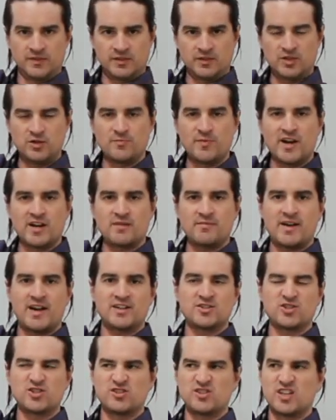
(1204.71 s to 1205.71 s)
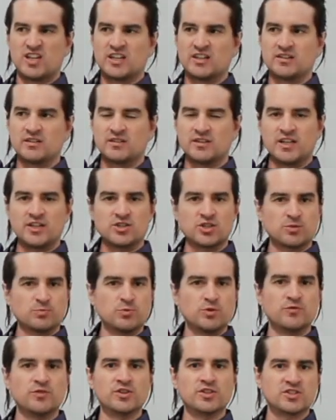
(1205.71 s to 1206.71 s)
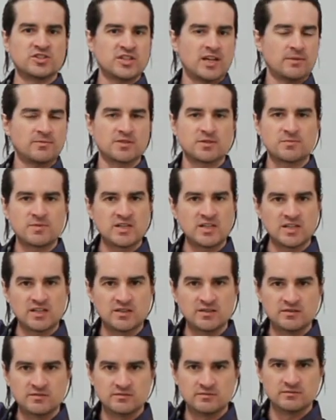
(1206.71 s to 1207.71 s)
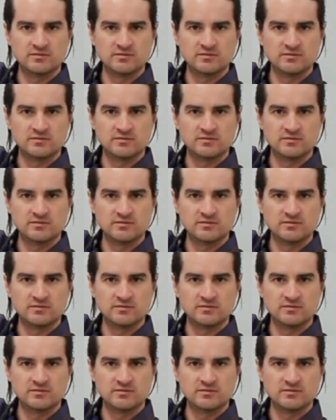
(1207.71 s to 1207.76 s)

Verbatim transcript: you might imagine that they just move at the same speed.